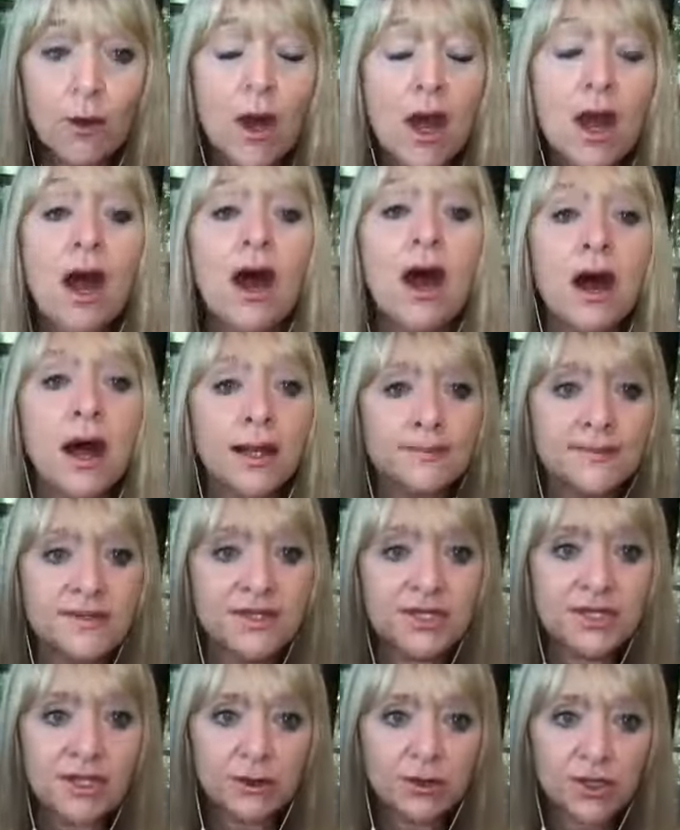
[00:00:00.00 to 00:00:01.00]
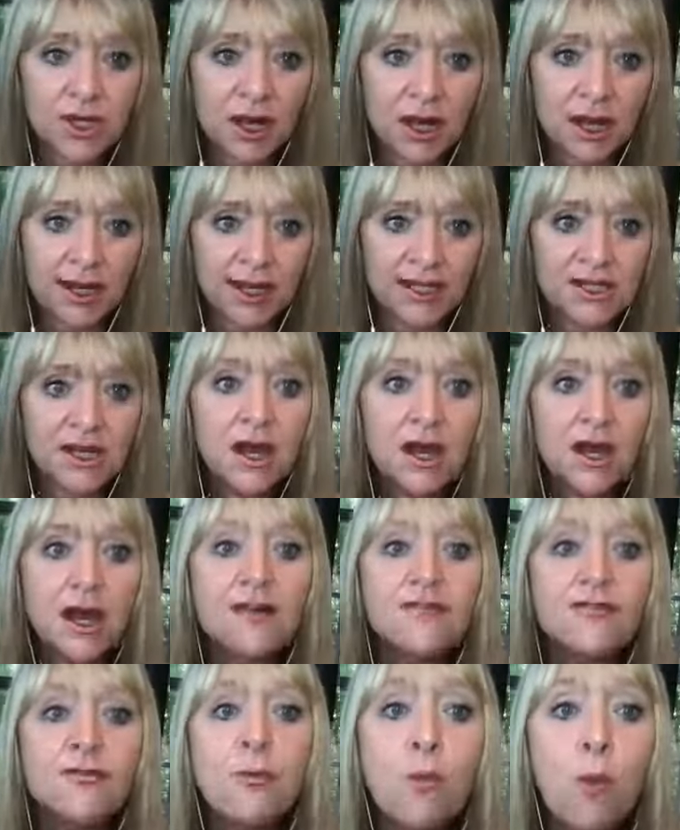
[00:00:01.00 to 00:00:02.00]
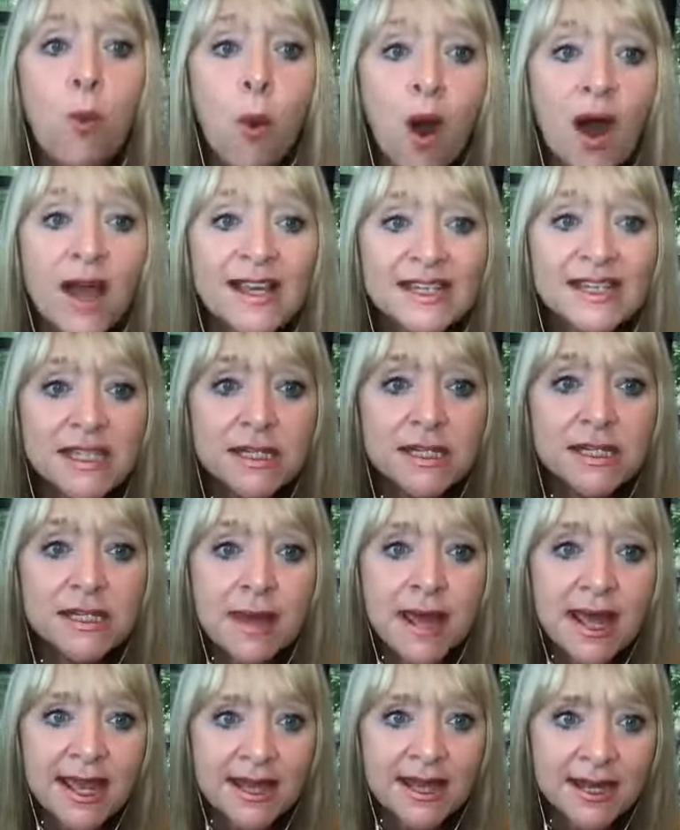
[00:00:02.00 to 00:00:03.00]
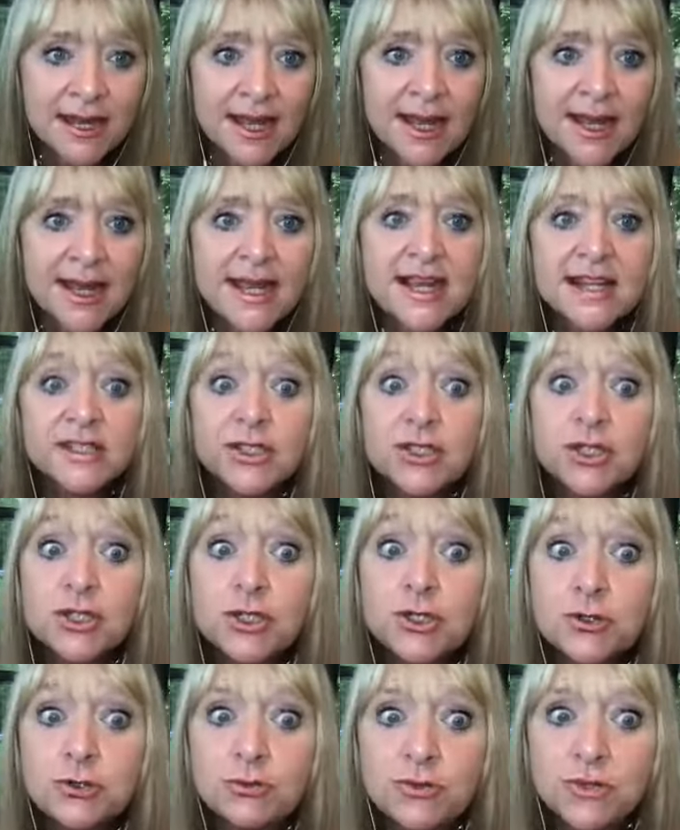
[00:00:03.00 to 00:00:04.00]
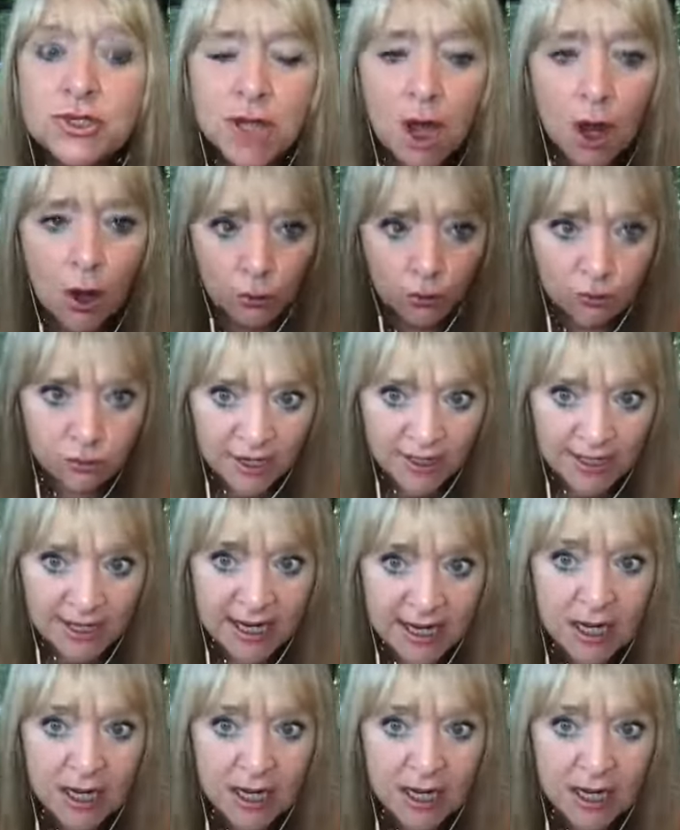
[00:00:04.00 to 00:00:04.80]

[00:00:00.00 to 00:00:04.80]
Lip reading: I'm so tired of white men in suits running